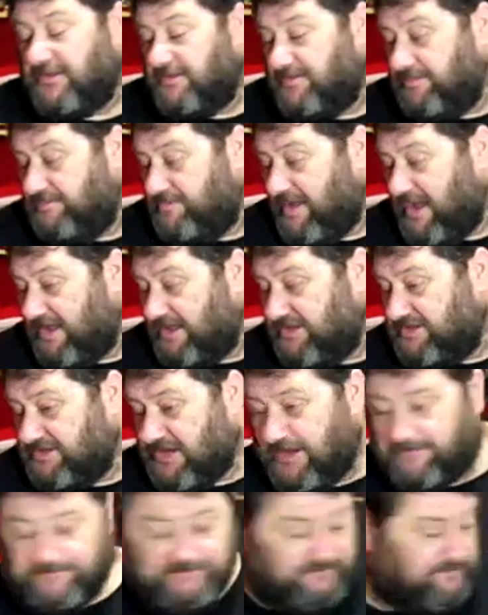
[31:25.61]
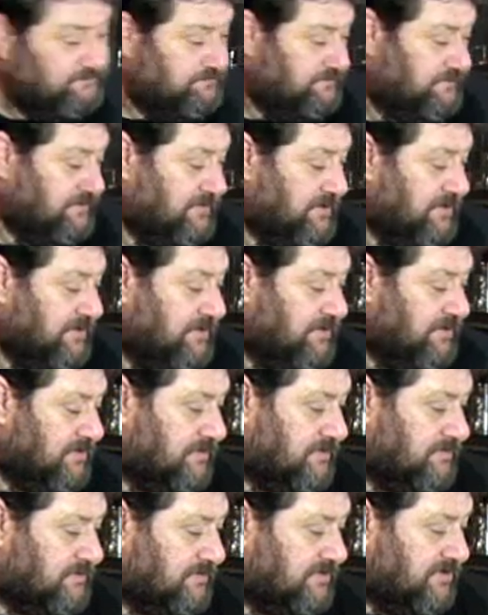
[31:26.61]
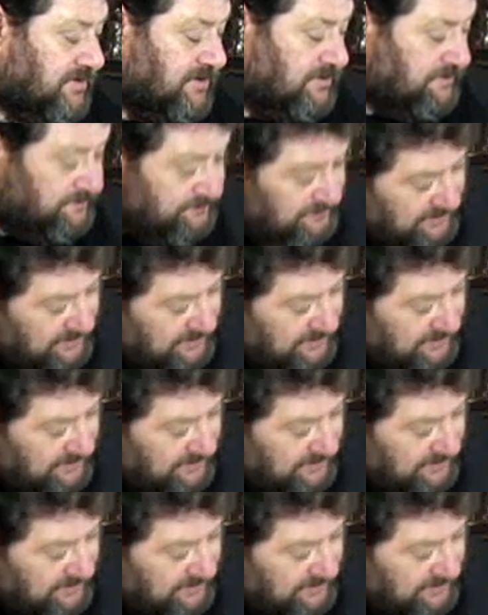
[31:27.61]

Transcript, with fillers: and package up. So.